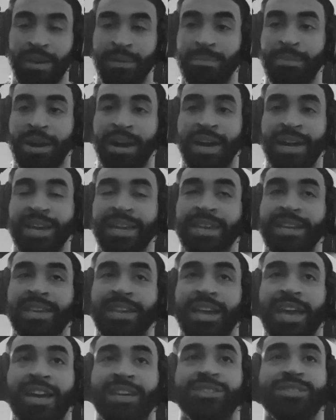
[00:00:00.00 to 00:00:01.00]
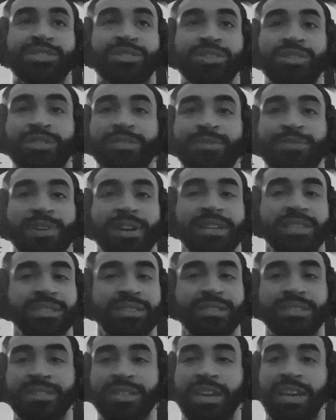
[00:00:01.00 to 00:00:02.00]
my
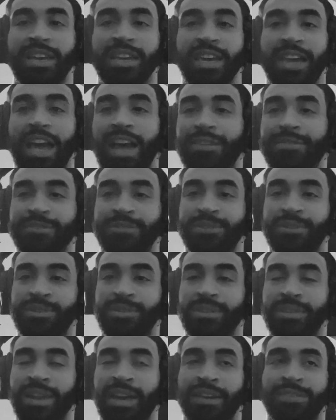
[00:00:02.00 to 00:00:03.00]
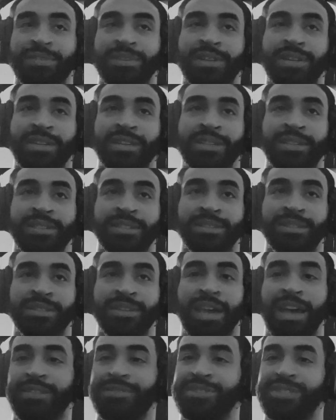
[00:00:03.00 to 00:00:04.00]
ex-girlfriends have have uh
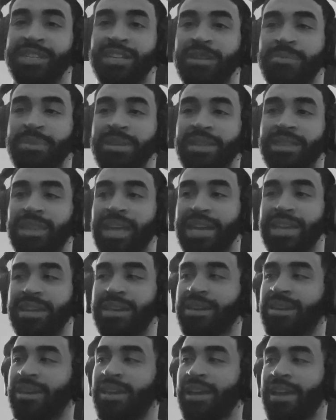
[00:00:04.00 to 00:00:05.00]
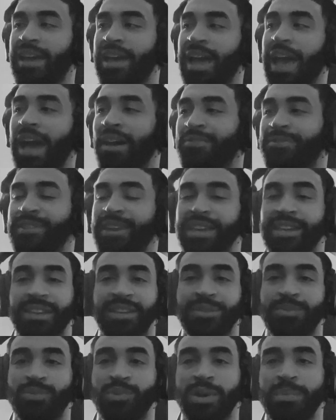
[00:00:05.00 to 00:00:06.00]
have seen me like
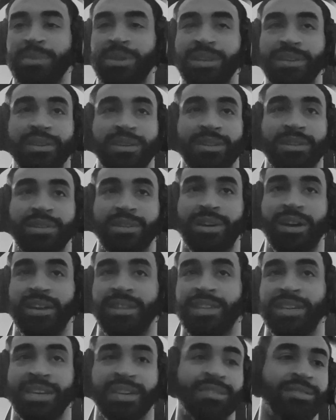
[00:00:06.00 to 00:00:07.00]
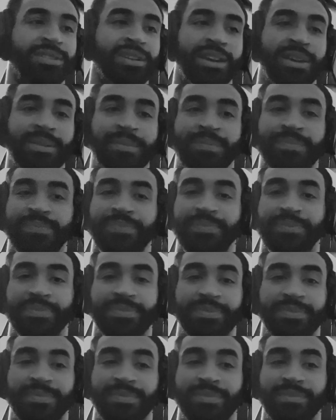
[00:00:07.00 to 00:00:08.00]
half-naked women on the internet,
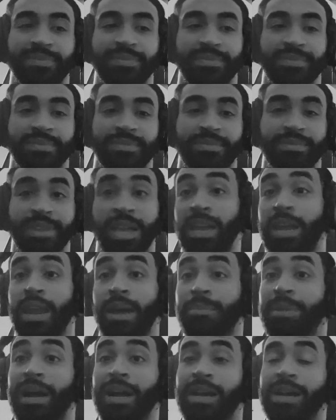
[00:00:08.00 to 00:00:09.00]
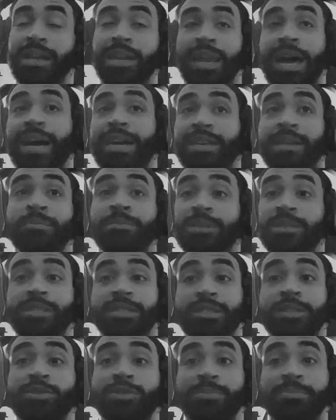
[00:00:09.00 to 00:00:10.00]
and I'm not gonna lie, them
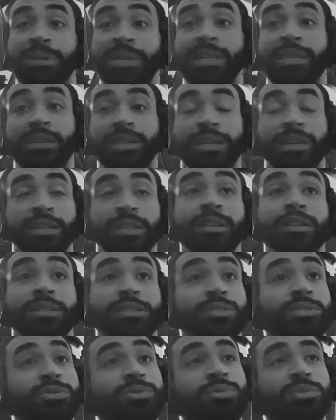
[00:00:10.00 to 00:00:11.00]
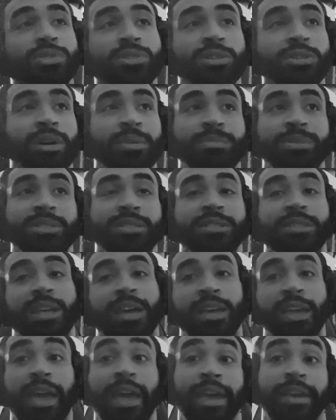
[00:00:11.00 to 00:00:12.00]
bitches do be looking good too. So I'm just
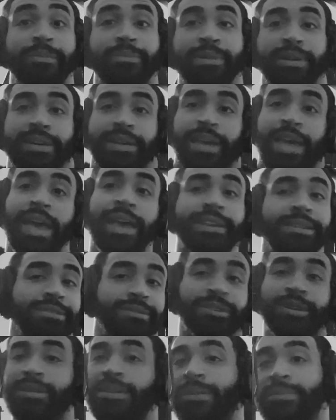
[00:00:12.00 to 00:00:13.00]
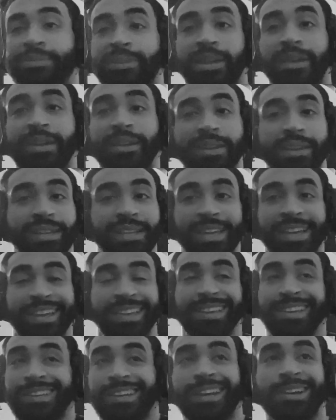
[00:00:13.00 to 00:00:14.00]
like, hey, but hey, you know what I'm saying? And like,
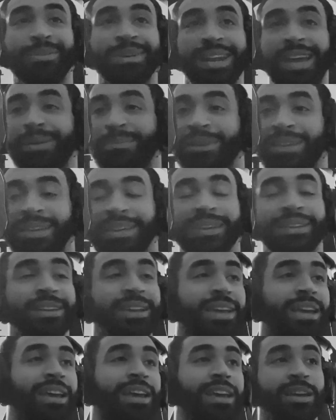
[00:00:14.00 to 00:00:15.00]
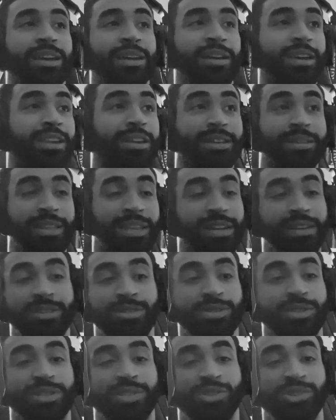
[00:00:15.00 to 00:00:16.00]
you know what I mean? And then, then you
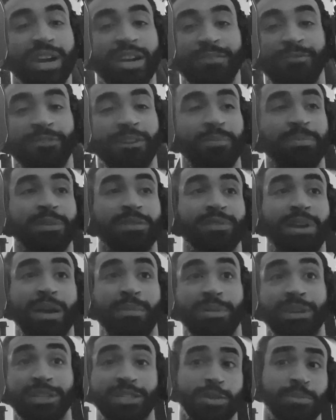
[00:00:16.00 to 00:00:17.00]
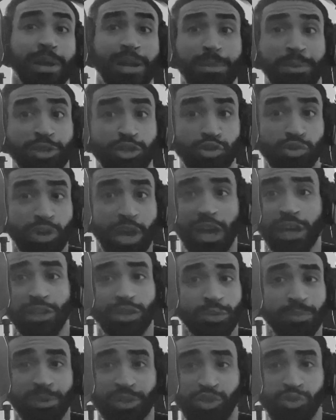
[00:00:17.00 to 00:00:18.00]
just try to flip it around, but it's like, but you like
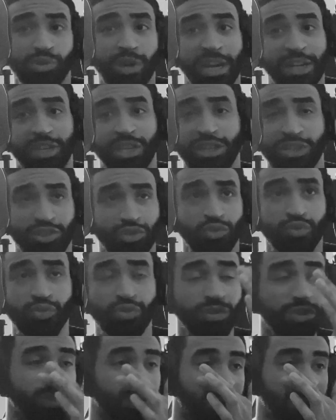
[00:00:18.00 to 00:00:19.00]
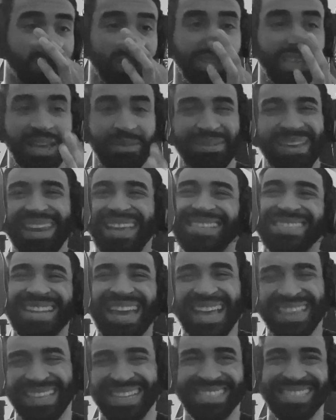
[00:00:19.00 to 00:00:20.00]
the, but you like these dudes. It's just like, but it's
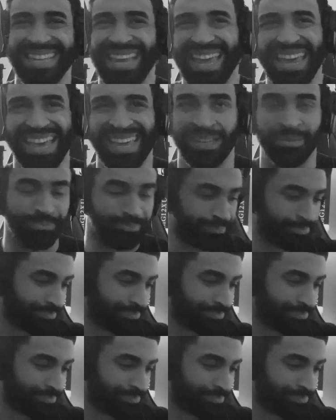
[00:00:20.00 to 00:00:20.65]
not the same.